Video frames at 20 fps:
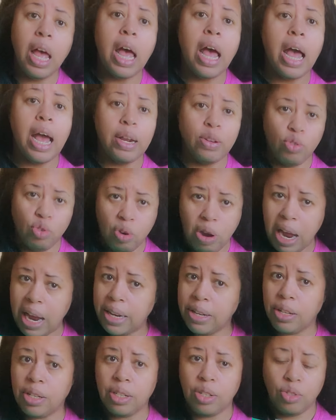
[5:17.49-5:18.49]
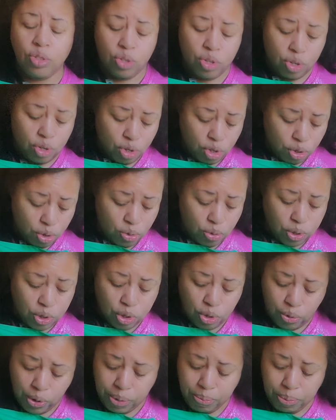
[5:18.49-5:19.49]
I tried to do
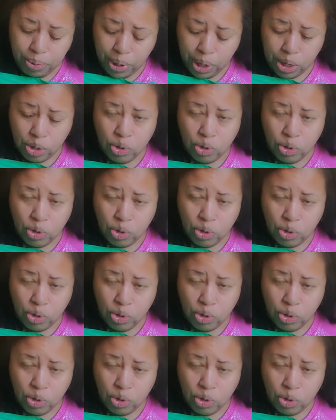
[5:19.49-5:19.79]
screen print